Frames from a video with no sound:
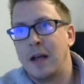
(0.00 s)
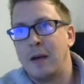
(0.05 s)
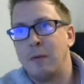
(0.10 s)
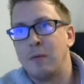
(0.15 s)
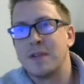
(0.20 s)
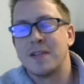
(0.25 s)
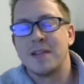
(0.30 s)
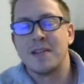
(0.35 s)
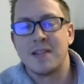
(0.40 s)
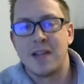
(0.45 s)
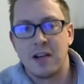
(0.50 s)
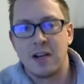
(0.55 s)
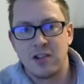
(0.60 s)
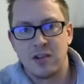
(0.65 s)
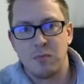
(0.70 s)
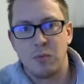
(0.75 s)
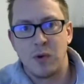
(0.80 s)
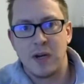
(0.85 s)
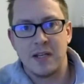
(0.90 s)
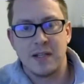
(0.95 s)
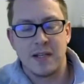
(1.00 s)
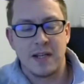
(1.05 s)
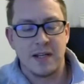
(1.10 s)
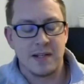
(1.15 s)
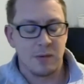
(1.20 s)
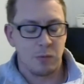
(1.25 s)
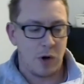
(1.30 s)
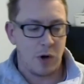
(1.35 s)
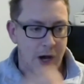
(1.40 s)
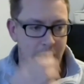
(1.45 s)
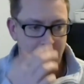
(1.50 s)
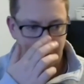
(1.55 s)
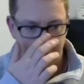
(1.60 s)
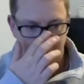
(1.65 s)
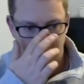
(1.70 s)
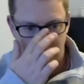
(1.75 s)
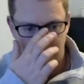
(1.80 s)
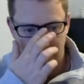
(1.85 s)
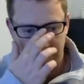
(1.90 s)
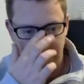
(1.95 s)
was a session we did a while
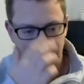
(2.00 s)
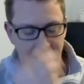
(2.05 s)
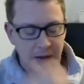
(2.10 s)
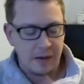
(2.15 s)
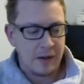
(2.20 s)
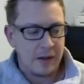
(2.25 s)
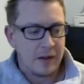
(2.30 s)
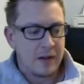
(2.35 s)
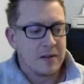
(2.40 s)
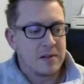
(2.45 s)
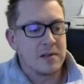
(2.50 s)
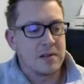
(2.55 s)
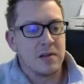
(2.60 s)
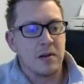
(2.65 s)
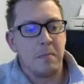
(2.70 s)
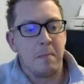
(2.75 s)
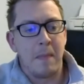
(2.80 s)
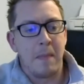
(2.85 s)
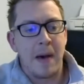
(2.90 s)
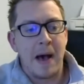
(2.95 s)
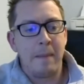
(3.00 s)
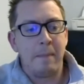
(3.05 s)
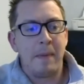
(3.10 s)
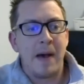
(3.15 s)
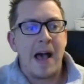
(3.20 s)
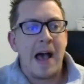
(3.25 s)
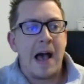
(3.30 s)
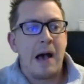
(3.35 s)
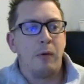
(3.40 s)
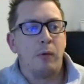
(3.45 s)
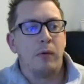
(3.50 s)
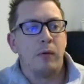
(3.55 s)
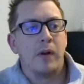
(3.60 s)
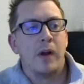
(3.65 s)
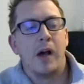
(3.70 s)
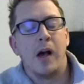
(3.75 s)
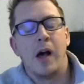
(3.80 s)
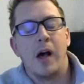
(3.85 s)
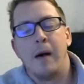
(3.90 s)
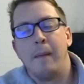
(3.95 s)
ago to map out
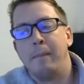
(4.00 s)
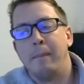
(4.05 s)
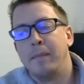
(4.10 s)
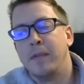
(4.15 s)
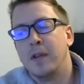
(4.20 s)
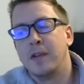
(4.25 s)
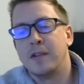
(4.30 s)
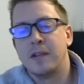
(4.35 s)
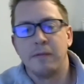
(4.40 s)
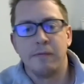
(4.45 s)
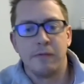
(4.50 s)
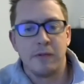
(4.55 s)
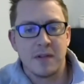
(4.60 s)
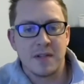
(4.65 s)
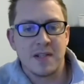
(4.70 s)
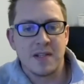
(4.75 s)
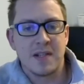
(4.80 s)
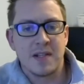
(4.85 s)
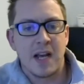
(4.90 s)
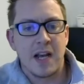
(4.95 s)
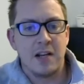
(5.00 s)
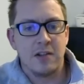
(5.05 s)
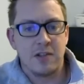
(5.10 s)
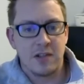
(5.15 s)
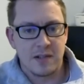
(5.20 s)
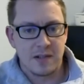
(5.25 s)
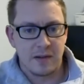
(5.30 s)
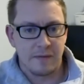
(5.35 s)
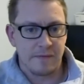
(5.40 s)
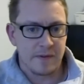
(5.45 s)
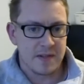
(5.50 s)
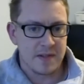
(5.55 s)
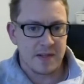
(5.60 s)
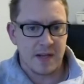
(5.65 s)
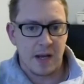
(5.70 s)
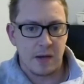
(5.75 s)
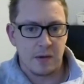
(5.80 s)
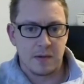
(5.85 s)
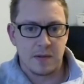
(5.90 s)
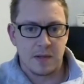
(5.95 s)
the different stages of the
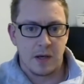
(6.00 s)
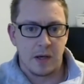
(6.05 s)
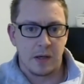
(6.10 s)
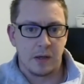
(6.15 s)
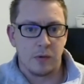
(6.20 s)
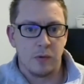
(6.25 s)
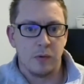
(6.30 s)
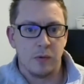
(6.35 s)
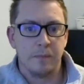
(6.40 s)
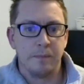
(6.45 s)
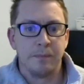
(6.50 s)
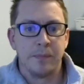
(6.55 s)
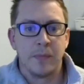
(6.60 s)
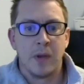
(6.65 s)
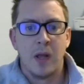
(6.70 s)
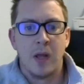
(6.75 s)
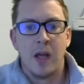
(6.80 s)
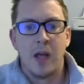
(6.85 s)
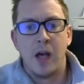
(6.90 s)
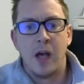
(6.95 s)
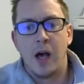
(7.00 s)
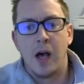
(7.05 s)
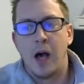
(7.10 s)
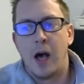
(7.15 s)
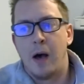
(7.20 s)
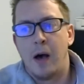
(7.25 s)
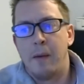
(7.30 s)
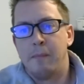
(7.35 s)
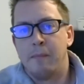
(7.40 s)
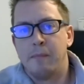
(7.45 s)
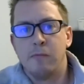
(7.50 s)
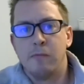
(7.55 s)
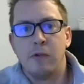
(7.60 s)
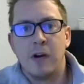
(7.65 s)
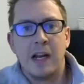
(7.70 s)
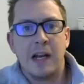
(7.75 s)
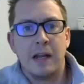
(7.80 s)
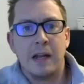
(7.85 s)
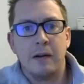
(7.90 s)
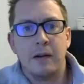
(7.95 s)
sales cycle.
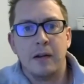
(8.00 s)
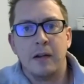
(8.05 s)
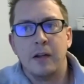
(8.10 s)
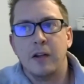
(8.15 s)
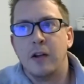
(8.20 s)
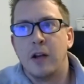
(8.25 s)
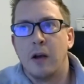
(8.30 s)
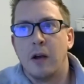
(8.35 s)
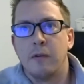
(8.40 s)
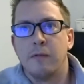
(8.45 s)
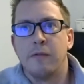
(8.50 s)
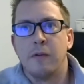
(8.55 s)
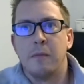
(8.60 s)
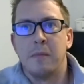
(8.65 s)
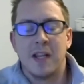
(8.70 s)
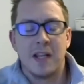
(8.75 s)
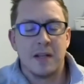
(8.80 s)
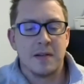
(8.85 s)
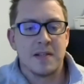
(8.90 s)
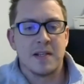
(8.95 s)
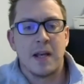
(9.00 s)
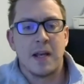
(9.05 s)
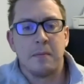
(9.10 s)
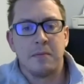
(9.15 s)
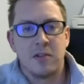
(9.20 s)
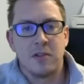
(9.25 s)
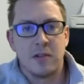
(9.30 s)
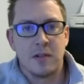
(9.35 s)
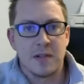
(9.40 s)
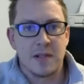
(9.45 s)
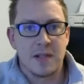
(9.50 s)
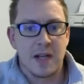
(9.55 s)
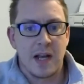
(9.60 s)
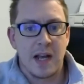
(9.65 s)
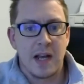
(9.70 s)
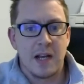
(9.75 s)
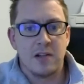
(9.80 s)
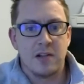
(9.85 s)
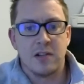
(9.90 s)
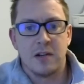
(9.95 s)
Really, you know, from the inception
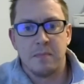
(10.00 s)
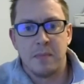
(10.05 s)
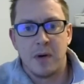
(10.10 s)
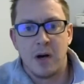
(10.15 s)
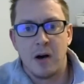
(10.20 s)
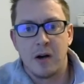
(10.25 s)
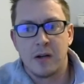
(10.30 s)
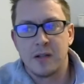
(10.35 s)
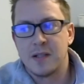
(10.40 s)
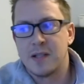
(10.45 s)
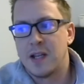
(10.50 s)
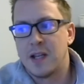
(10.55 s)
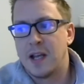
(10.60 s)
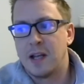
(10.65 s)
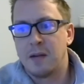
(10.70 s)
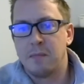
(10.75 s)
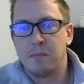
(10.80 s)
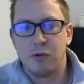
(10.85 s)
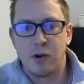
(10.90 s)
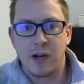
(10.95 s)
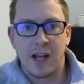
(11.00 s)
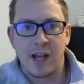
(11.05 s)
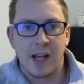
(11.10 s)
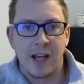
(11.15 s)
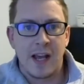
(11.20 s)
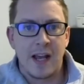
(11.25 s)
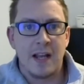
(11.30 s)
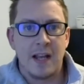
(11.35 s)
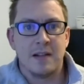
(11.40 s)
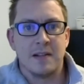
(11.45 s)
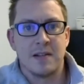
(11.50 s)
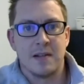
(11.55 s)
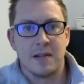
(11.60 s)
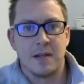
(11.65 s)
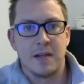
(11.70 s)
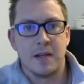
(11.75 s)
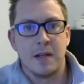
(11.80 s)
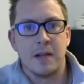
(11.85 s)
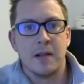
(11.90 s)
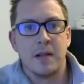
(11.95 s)
stage of marketing, bringing it into
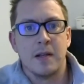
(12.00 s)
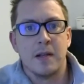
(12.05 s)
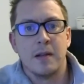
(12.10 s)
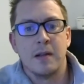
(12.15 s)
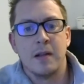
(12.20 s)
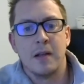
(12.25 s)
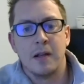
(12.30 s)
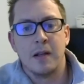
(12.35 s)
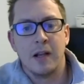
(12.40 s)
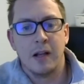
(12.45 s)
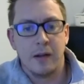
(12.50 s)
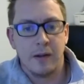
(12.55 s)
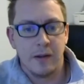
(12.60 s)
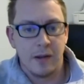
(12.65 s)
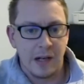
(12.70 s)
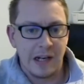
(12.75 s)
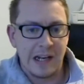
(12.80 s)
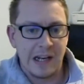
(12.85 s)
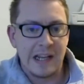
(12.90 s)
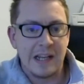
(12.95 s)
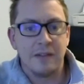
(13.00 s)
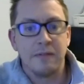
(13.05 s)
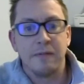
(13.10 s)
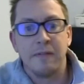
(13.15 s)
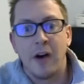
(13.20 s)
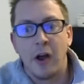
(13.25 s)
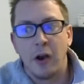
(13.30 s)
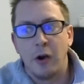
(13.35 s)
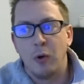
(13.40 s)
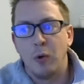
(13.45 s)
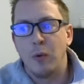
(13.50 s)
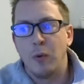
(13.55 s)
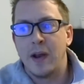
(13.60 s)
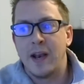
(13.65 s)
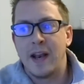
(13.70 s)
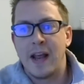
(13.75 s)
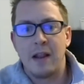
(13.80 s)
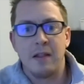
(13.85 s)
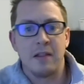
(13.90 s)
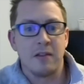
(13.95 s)
the lead funnel and
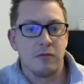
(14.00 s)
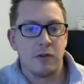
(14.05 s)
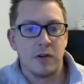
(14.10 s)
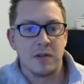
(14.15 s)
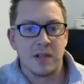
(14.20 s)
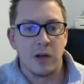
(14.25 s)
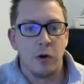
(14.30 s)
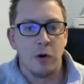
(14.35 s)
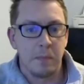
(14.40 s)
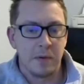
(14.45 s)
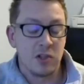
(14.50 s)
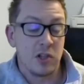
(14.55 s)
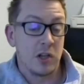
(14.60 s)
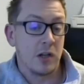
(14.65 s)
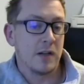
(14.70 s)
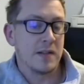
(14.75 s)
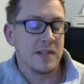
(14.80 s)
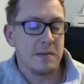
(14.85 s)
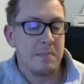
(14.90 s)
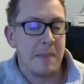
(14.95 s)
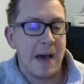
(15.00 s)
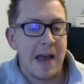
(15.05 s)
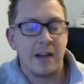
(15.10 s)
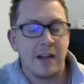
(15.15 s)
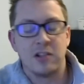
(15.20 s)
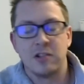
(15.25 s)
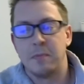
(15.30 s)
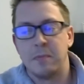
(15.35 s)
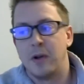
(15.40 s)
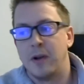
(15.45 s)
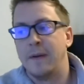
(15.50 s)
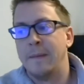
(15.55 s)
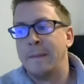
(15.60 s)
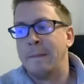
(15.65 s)
then through to opportunity management.